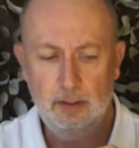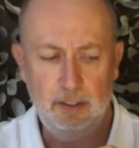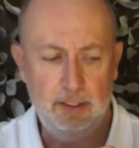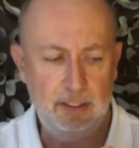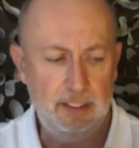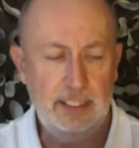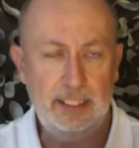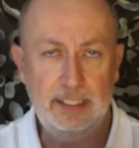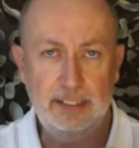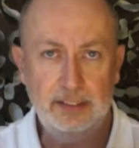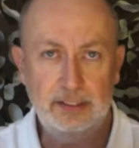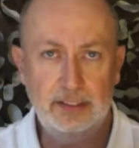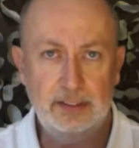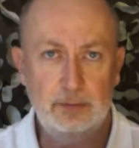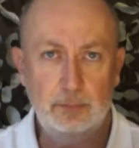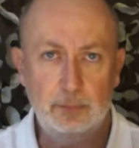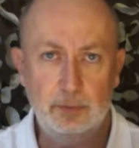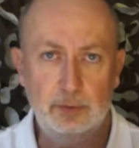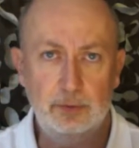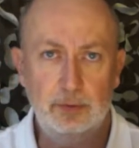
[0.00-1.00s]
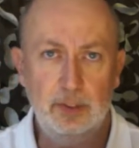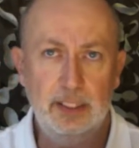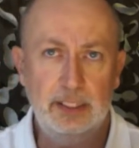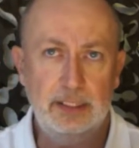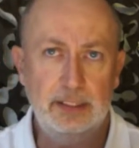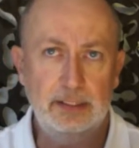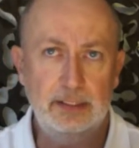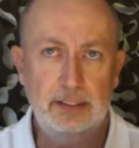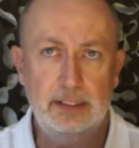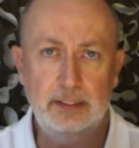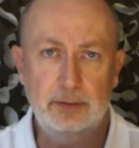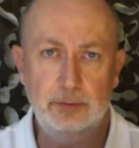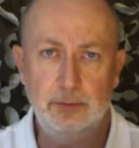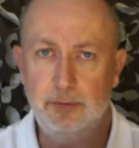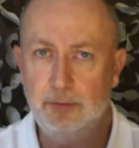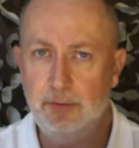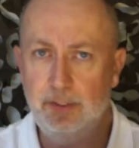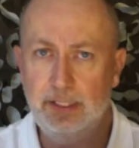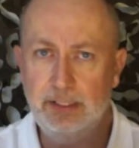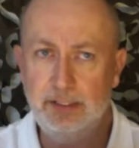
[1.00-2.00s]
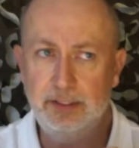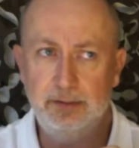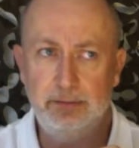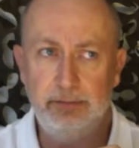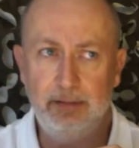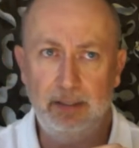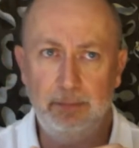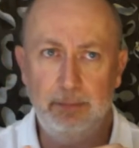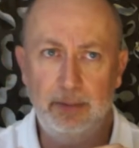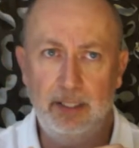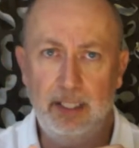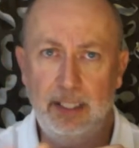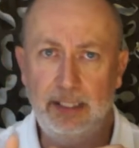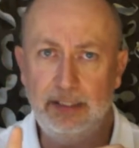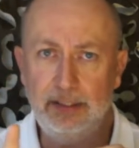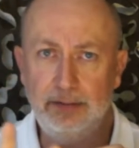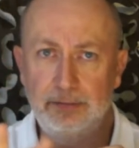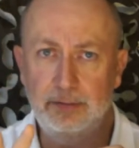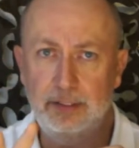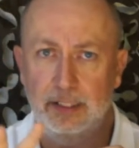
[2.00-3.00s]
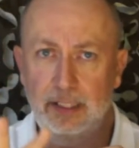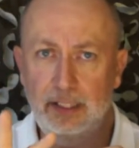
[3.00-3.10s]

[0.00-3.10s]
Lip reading: this was released around about 83,